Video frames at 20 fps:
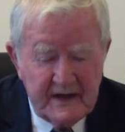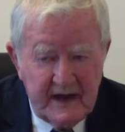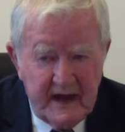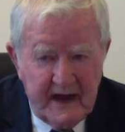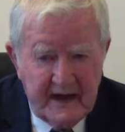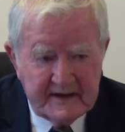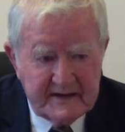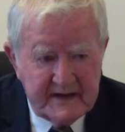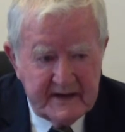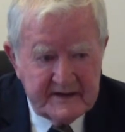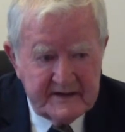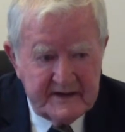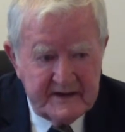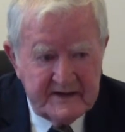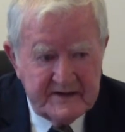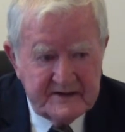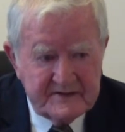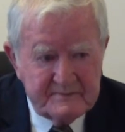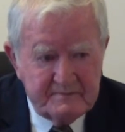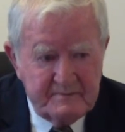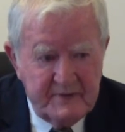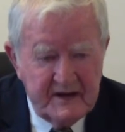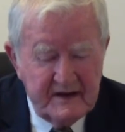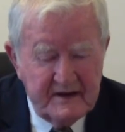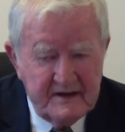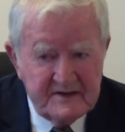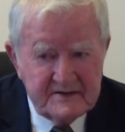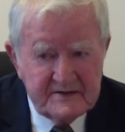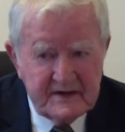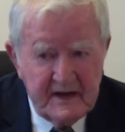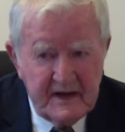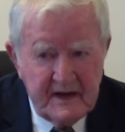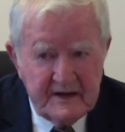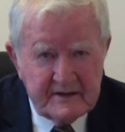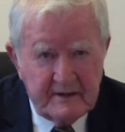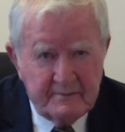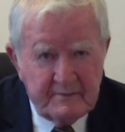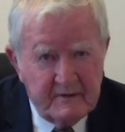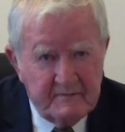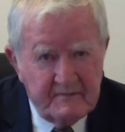and get these pills
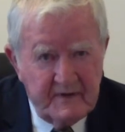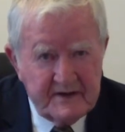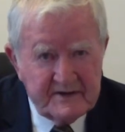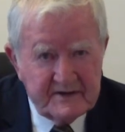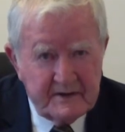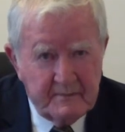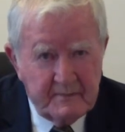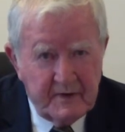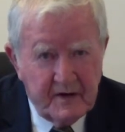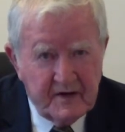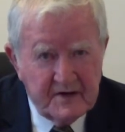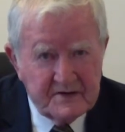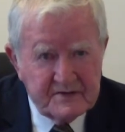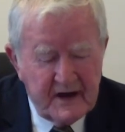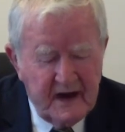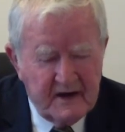that prevent abortion,